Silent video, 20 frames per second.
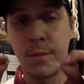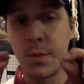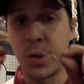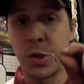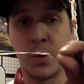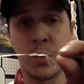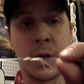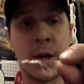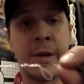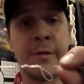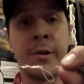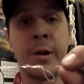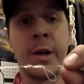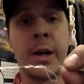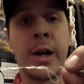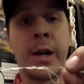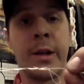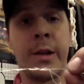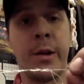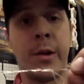do whatever you
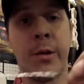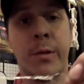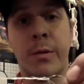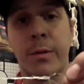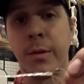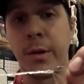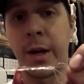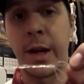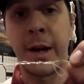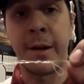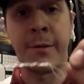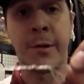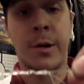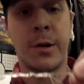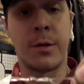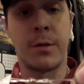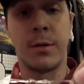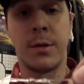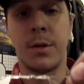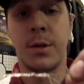gotta do, give her.